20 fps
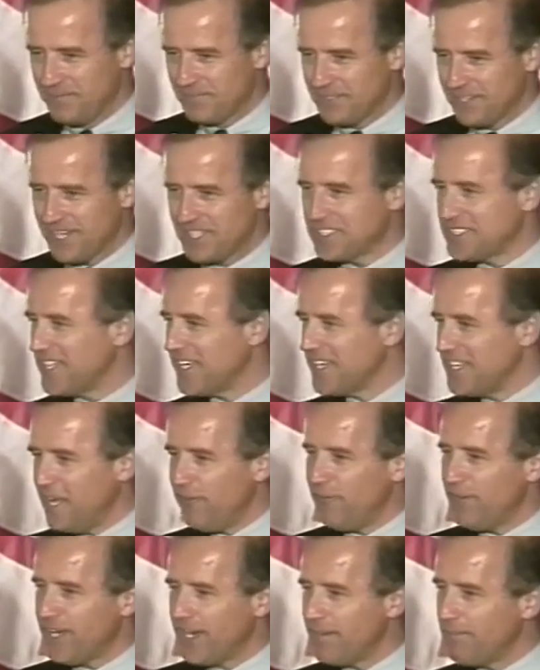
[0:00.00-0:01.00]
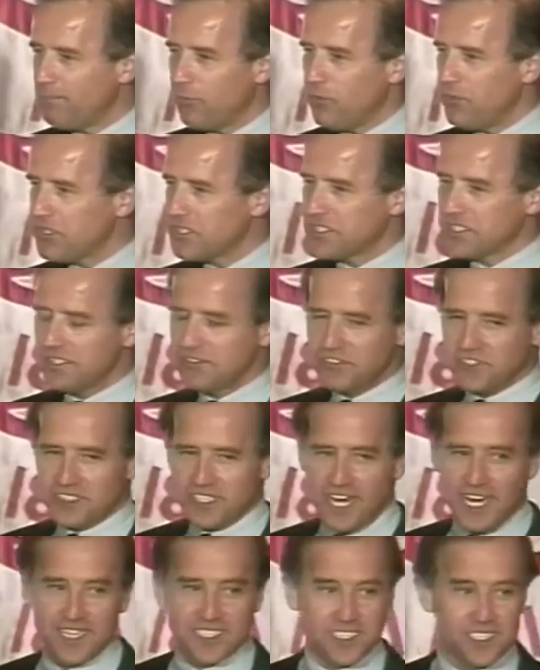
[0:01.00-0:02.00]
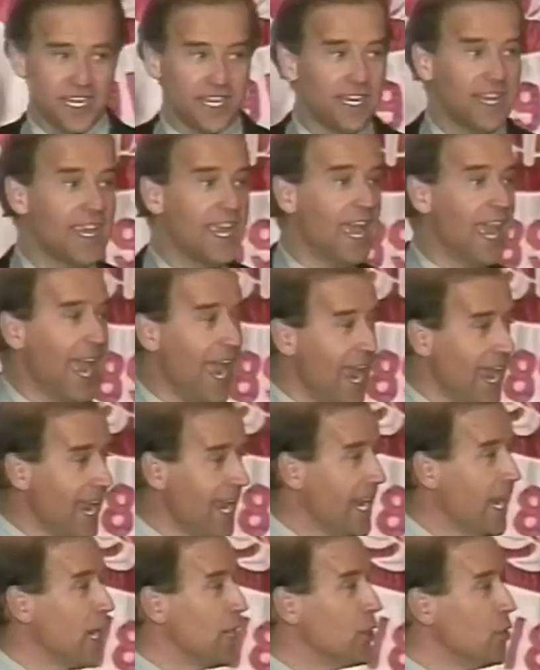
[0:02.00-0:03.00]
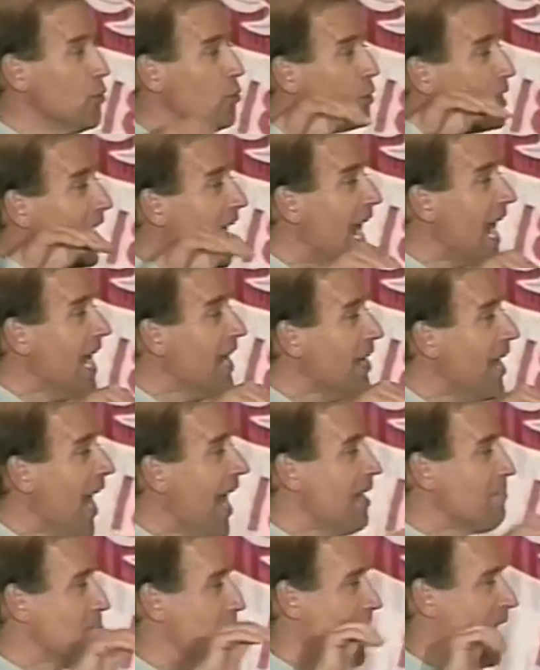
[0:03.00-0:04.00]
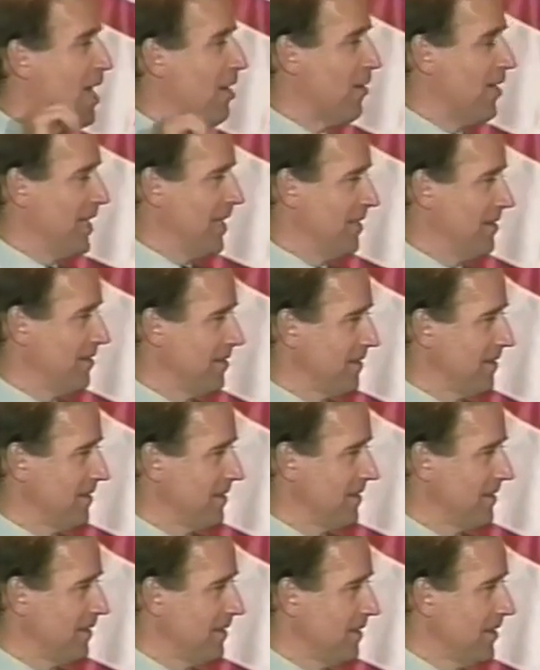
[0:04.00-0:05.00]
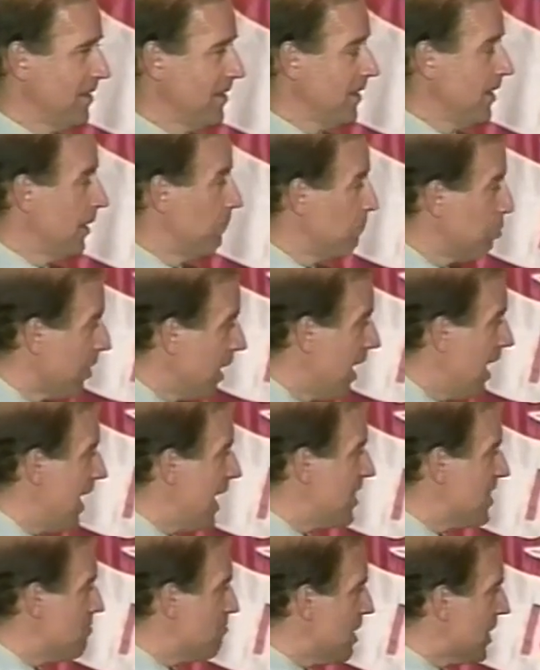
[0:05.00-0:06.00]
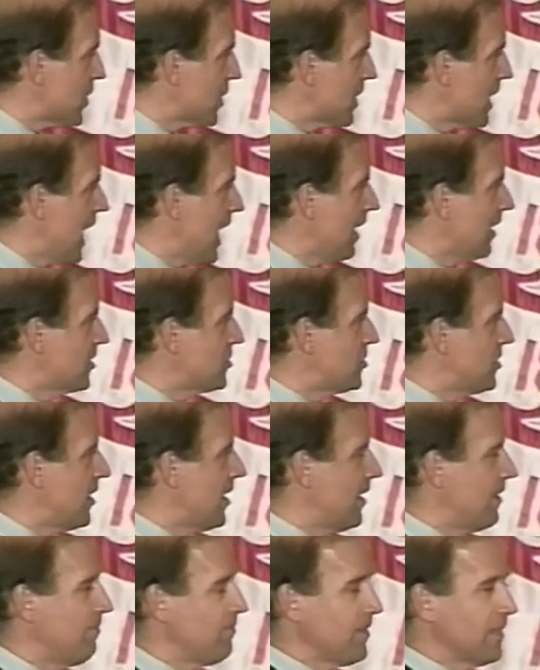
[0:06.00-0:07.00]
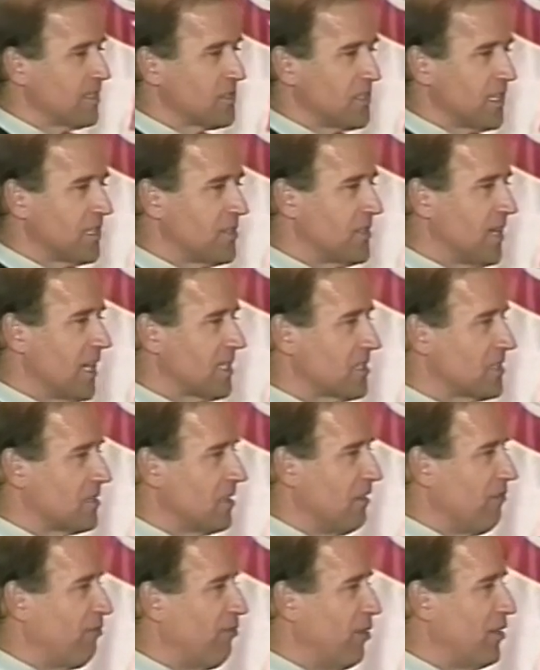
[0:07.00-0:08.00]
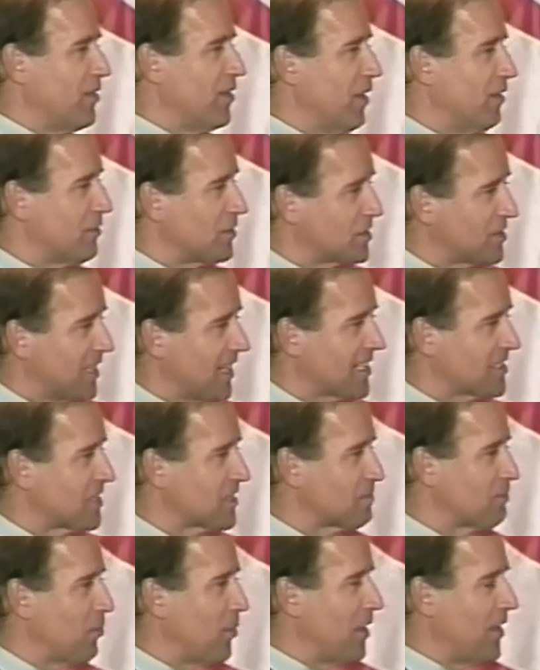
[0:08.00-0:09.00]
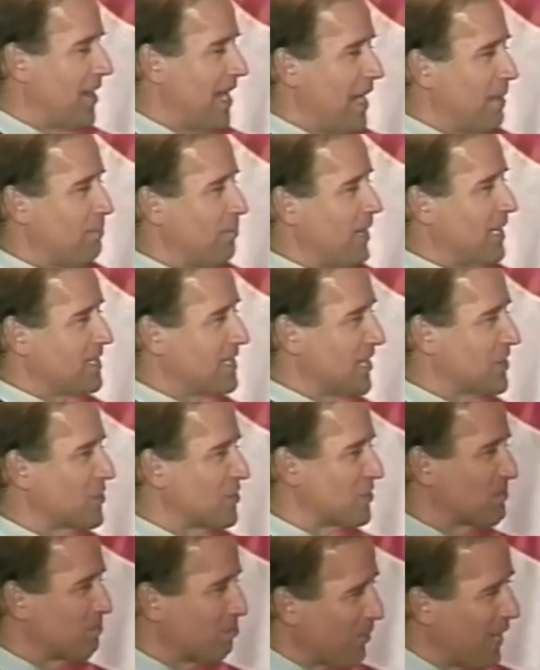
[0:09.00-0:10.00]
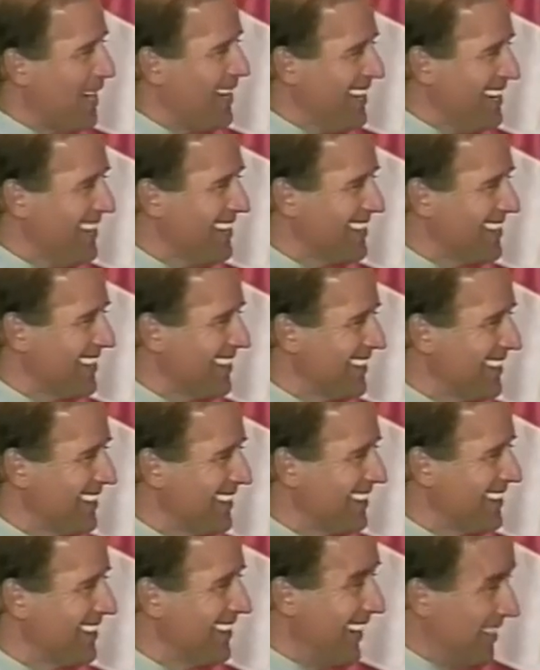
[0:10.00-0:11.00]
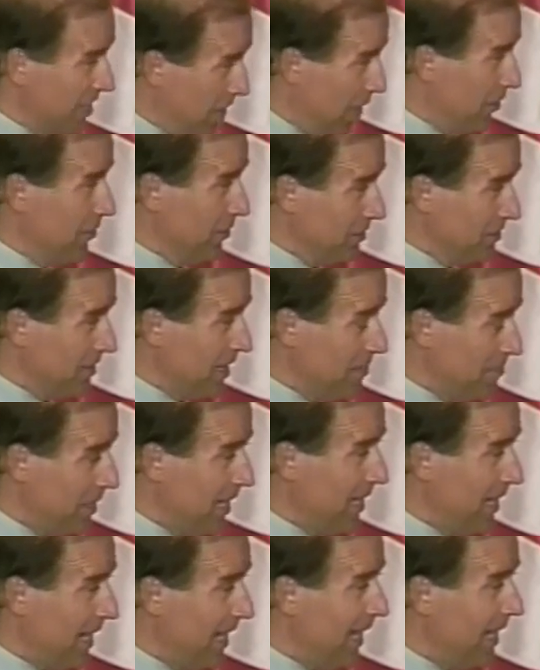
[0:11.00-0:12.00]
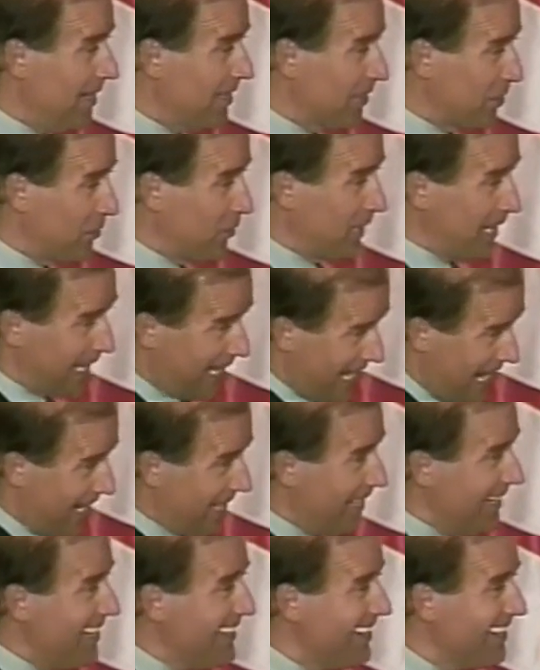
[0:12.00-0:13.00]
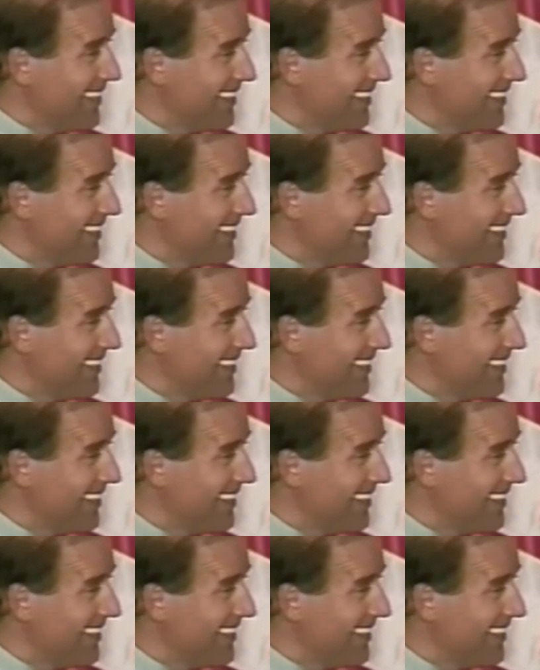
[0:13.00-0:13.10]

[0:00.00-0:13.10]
A significant portion of states said, hey, you cannot marry. Applying the methodology suggested in footnote 6, as pointed out by Justice Brennan and others, I might add, including Kennedy,